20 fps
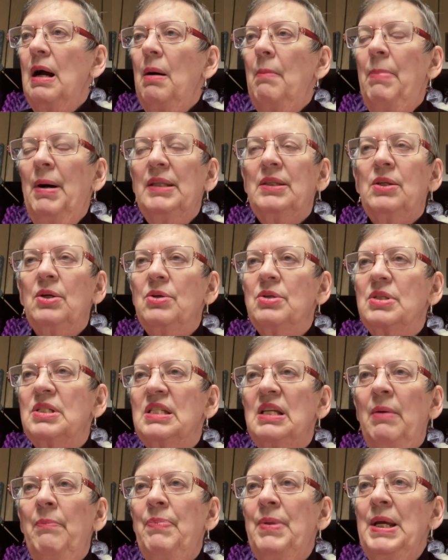but there's
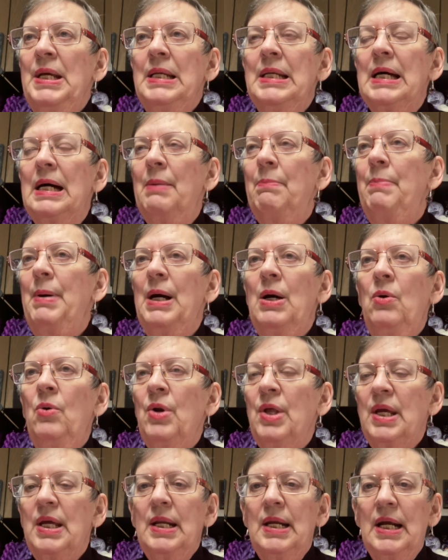something about
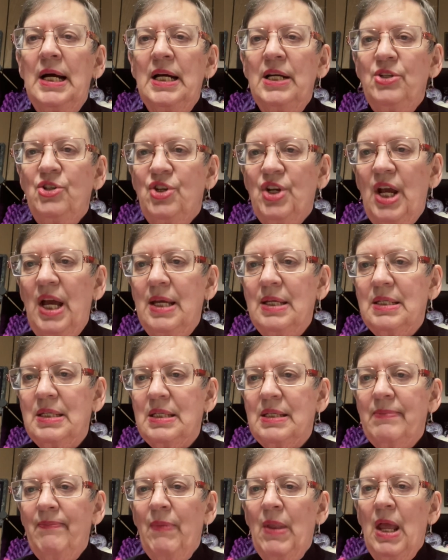it. I just,
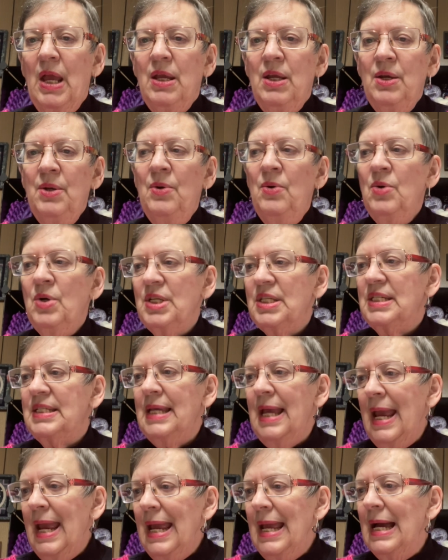to
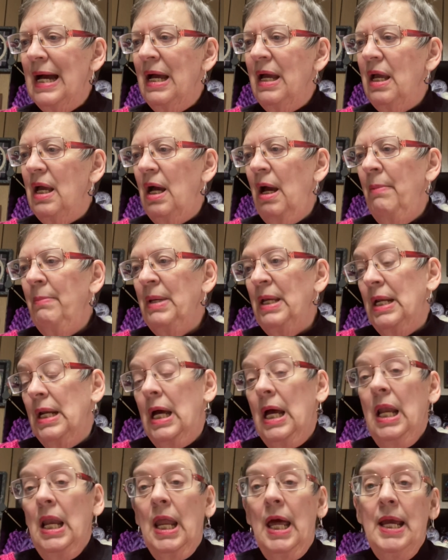say, I mean,
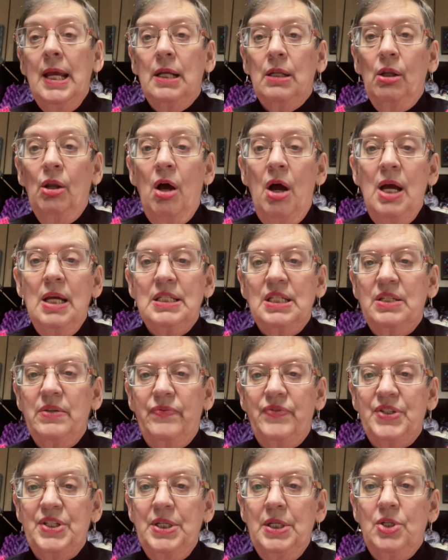I like lots of
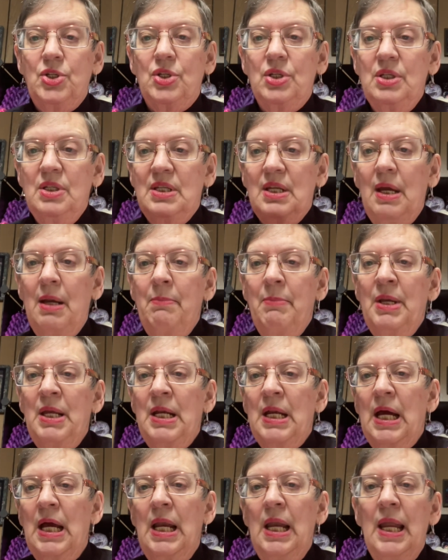stitches. I mean,
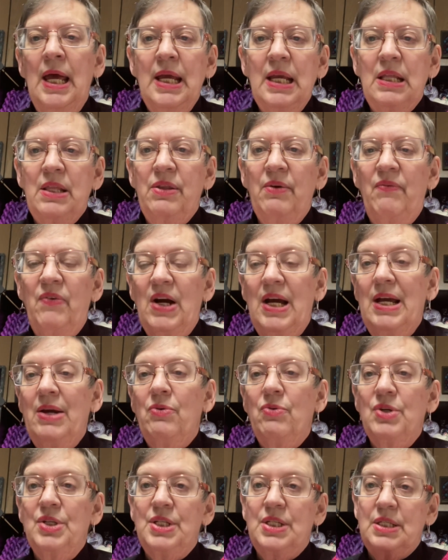I like the
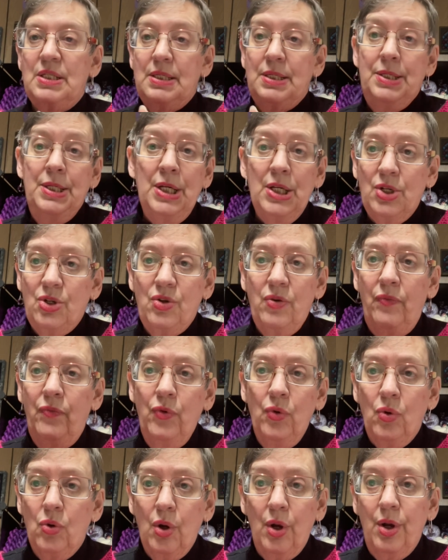virus stitch, if
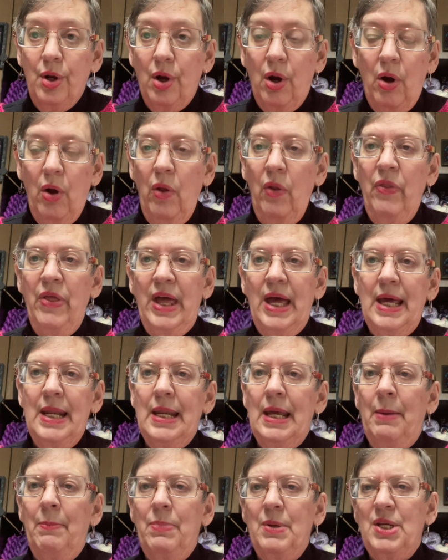you could call that
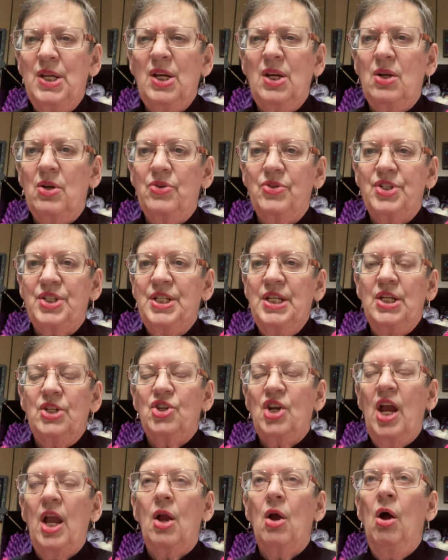a particular stitch.
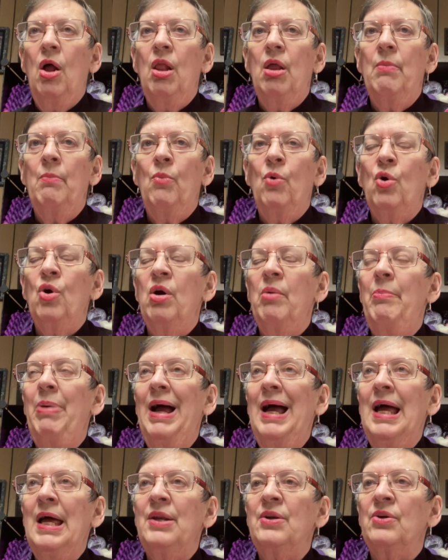I call it more a
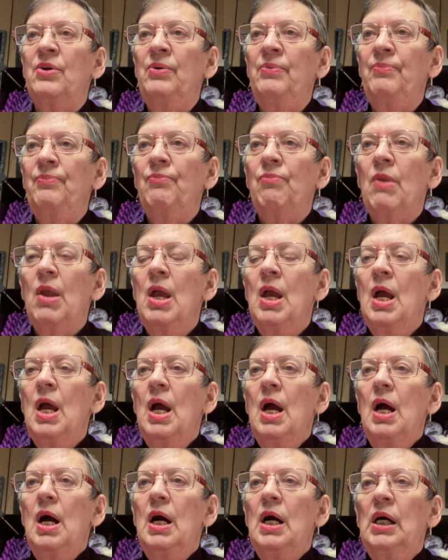pattern.
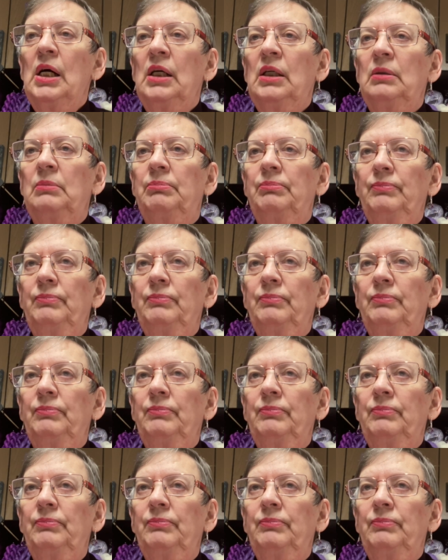I